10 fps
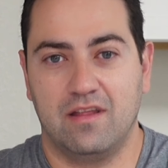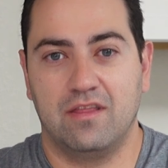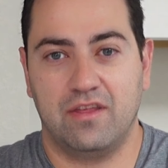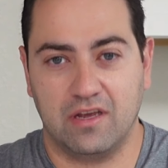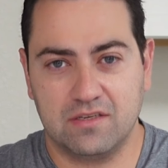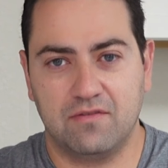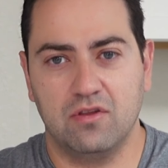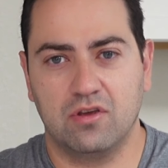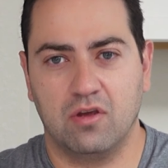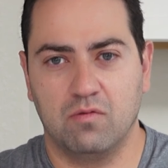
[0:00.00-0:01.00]
Thanks for
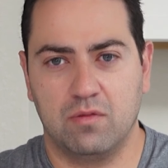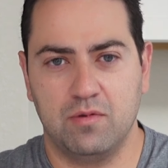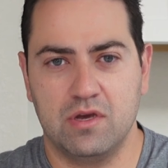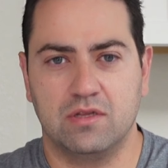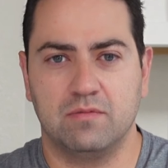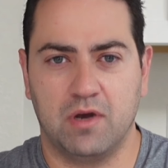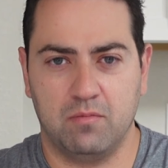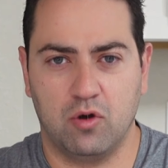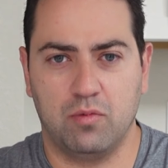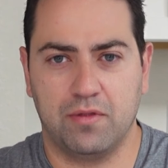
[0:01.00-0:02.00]
looking with me into my
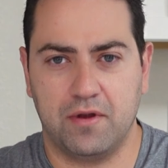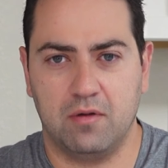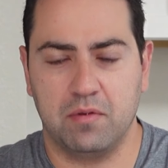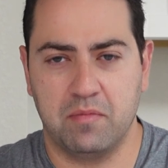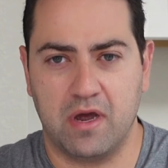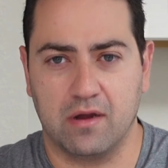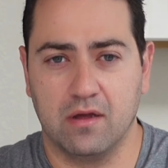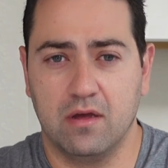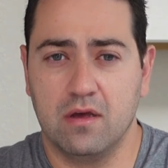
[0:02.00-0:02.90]
mobile therapy bag.